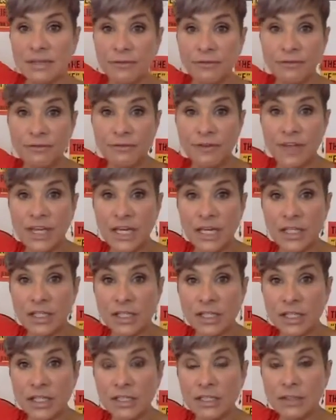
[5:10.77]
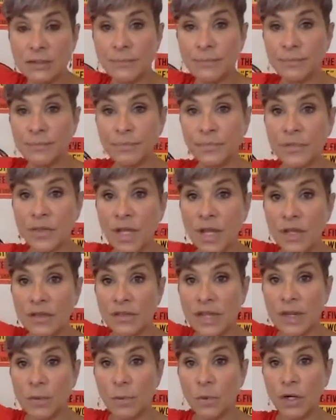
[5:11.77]
feel,
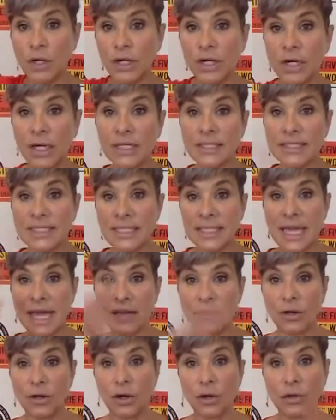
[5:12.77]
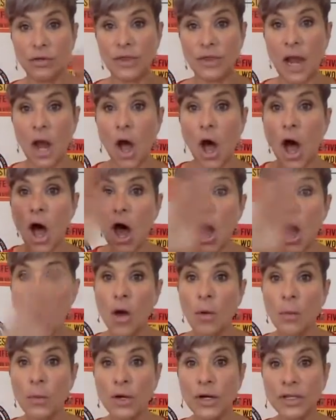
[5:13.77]
they work together. They
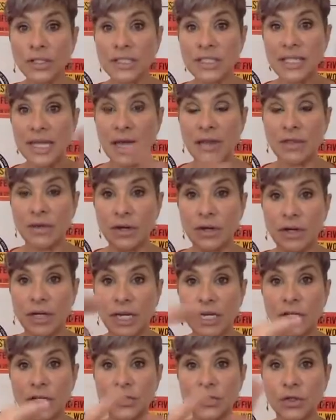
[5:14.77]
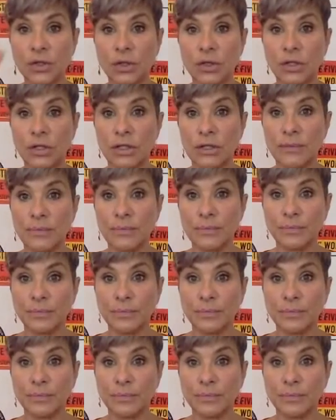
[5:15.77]
all work together in a circle.